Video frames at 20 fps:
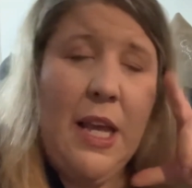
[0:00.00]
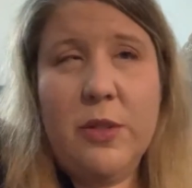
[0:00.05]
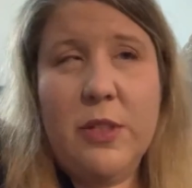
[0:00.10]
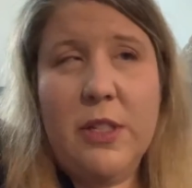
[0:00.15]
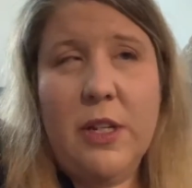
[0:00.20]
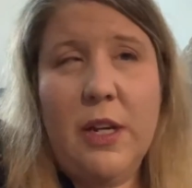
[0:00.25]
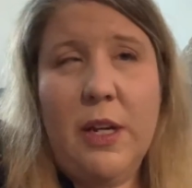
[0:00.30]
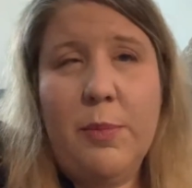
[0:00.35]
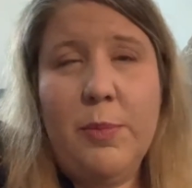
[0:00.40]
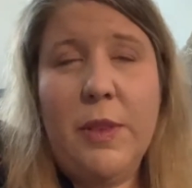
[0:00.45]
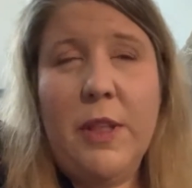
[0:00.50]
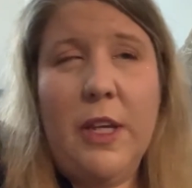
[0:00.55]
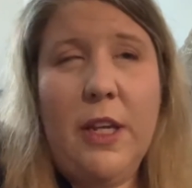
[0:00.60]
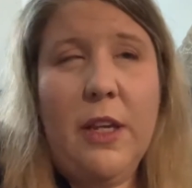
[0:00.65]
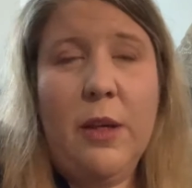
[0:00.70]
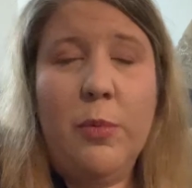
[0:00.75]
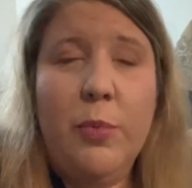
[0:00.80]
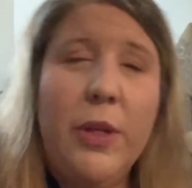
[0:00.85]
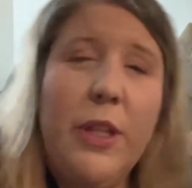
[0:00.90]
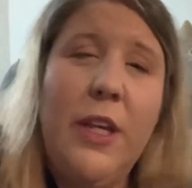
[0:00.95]
I'm
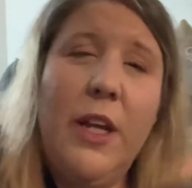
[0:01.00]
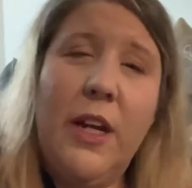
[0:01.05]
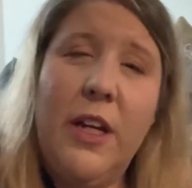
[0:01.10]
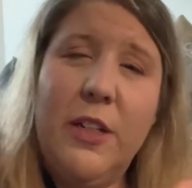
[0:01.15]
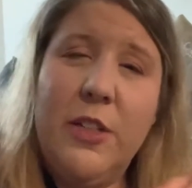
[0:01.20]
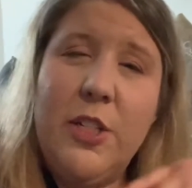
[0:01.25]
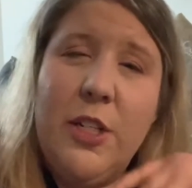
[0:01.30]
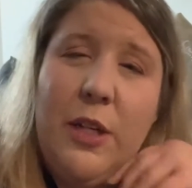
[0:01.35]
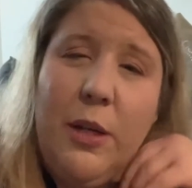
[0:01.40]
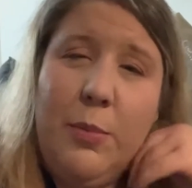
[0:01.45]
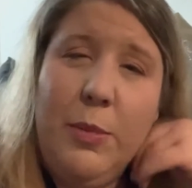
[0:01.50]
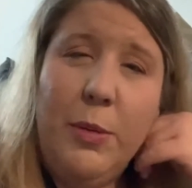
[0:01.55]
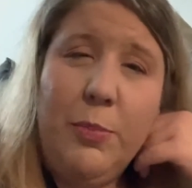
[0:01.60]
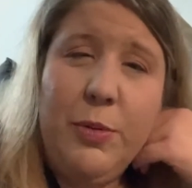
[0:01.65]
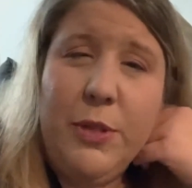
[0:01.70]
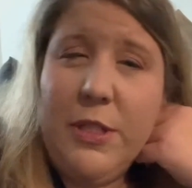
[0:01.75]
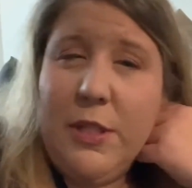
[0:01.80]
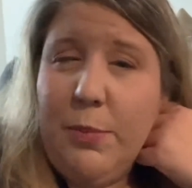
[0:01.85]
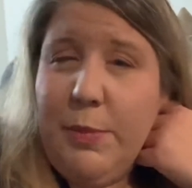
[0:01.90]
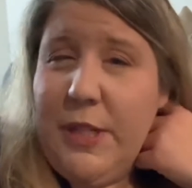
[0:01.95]
thinking really hard to come up
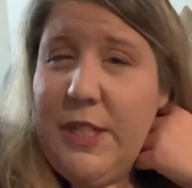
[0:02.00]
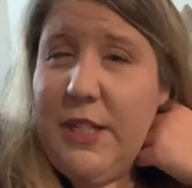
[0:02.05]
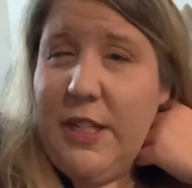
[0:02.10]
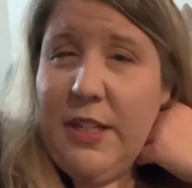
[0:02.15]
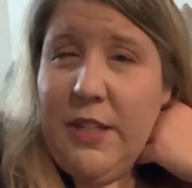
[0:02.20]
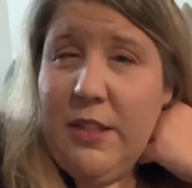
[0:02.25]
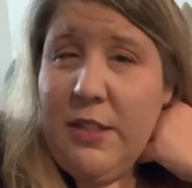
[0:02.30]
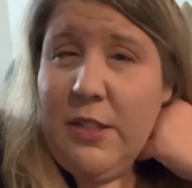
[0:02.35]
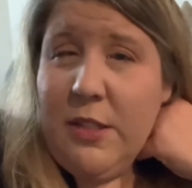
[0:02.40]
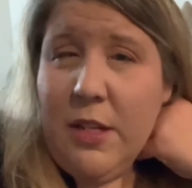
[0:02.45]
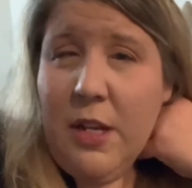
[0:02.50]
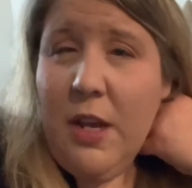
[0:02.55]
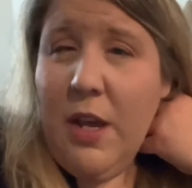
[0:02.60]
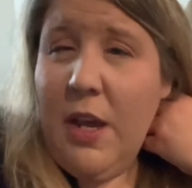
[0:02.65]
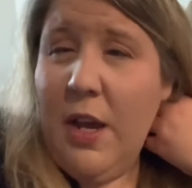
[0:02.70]
with some ideas.